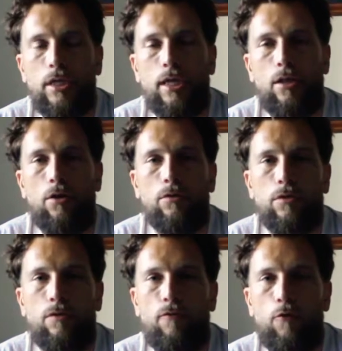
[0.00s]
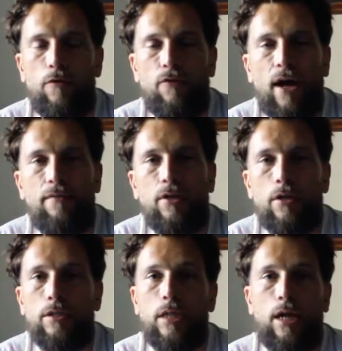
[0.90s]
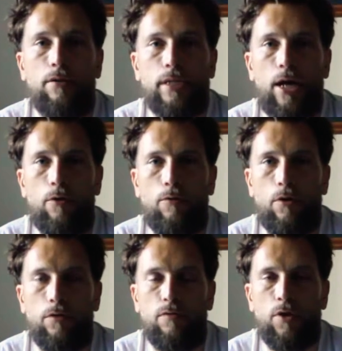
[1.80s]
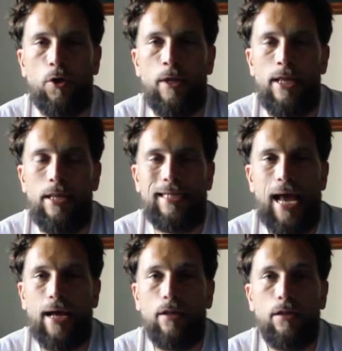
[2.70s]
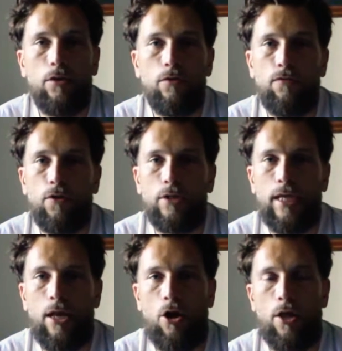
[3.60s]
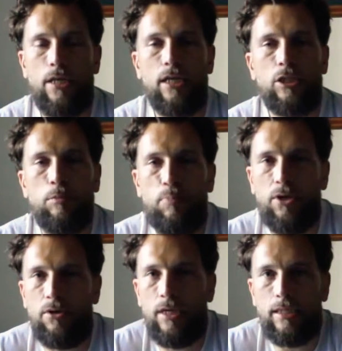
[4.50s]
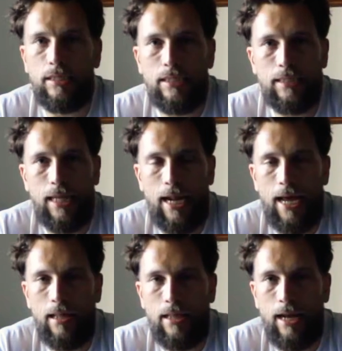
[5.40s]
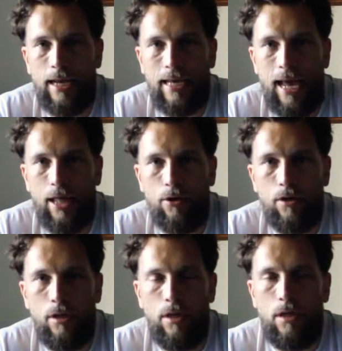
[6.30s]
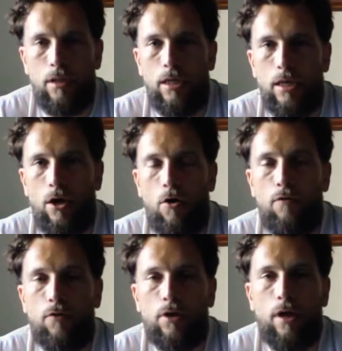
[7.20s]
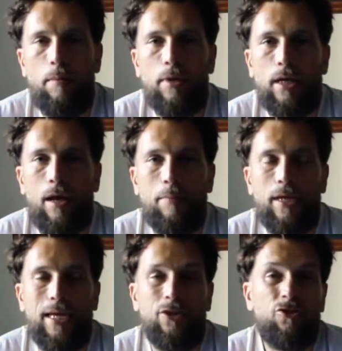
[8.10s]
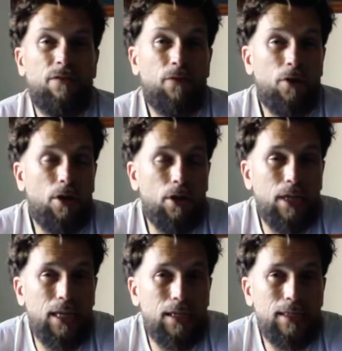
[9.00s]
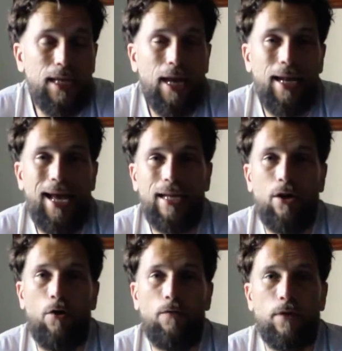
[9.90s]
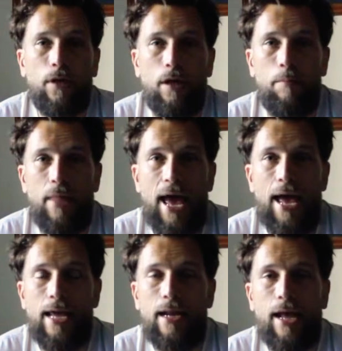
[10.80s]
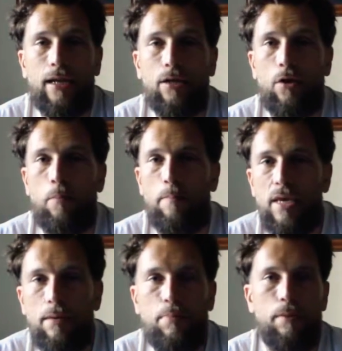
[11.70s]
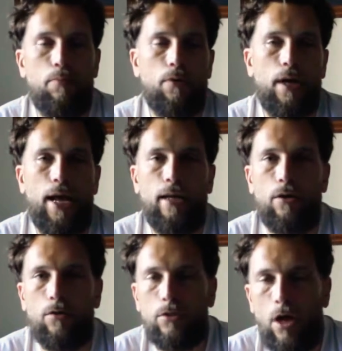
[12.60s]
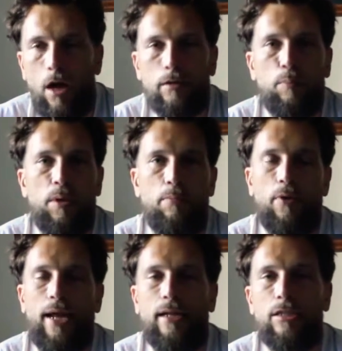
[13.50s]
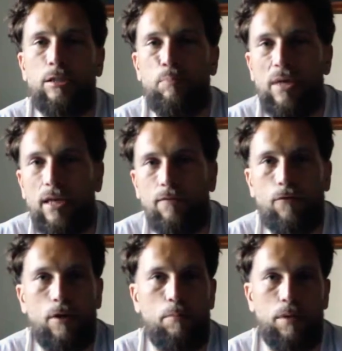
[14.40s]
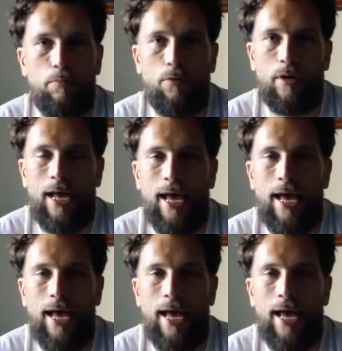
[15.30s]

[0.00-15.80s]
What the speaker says: in those 4 to 5 years that I was out in Roseville, tackling those fears head on, the experiences that I gathered, the overcoming. I'm an introvert on the inside. I had to overcome that, and I had to go meet people, and I had to go talk to people, and I had to speak in front of people, and I